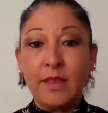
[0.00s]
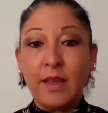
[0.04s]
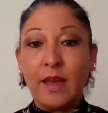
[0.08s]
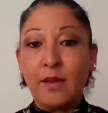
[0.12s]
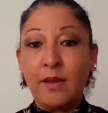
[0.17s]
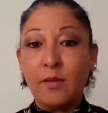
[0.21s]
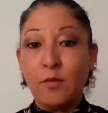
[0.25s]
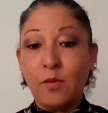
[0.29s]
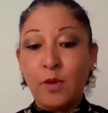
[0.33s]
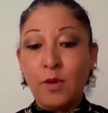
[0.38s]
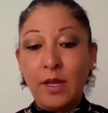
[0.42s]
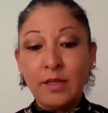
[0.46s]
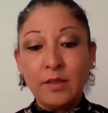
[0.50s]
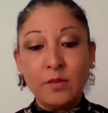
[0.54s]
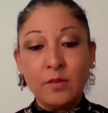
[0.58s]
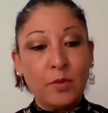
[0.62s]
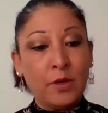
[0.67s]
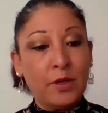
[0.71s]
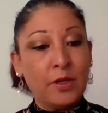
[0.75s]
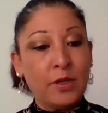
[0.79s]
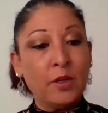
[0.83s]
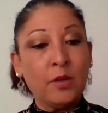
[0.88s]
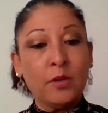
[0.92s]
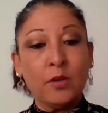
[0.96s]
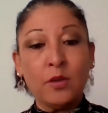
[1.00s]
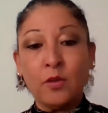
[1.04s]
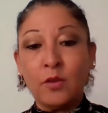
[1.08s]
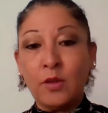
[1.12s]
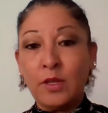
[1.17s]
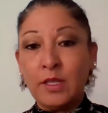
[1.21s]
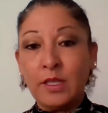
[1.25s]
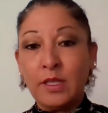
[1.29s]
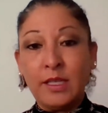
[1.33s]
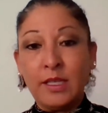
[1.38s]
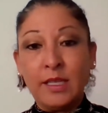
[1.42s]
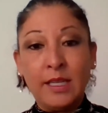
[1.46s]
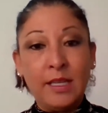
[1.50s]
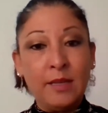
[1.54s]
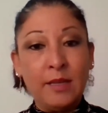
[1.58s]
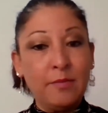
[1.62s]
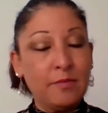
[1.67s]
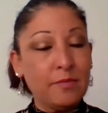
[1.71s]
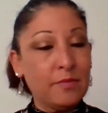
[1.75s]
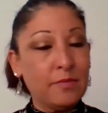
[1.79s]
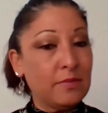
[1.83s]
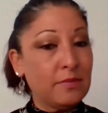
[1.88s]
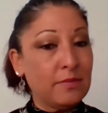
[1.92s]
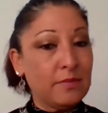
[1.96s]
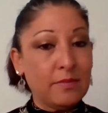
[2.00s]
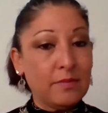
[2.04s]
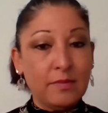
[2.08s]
That rut where you're going to keep